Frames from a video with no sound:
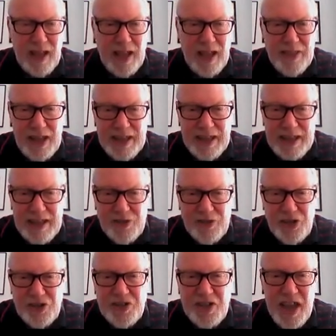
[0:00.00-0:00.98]
And then it gives
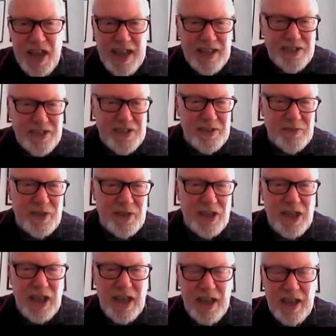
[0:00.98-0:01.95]
you dates of the
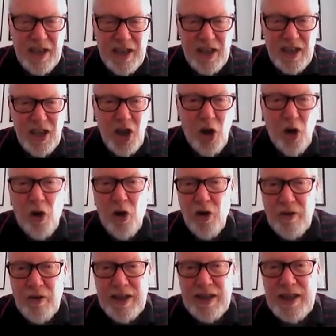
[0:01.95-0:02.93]
year,
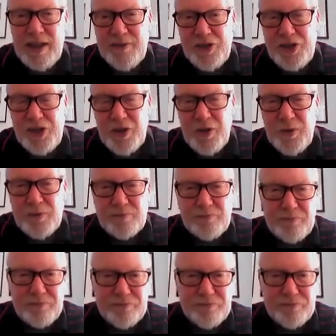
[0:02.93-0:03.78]
or it gives you